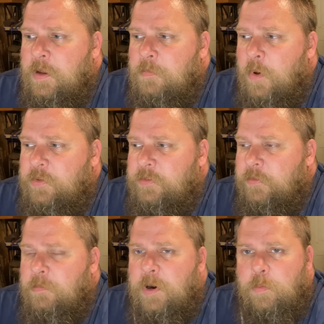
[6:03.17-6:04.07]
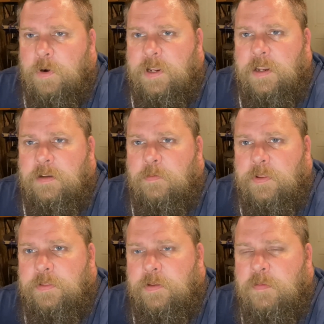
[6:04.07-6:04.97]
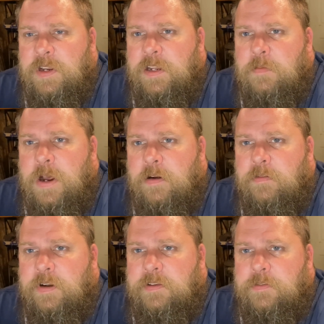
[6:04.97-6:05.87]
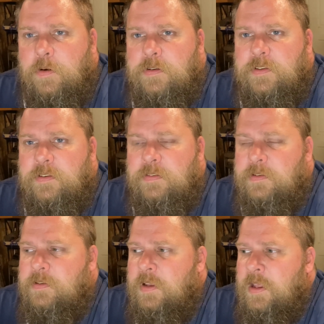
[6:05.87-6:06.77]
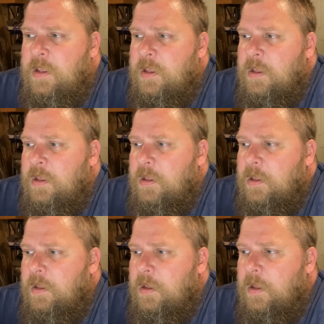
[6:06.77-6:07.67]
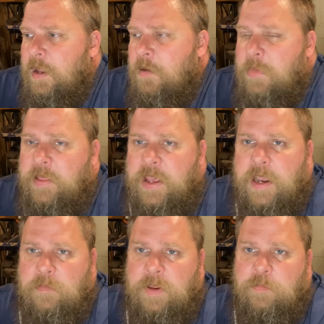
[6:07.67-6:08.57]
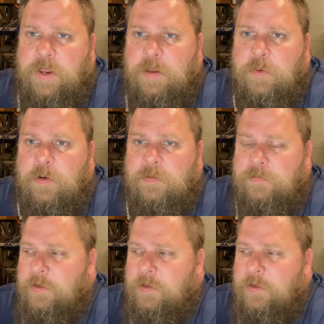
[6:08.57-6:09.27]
Most of them are working with limited amount of resources, and by that I mean people.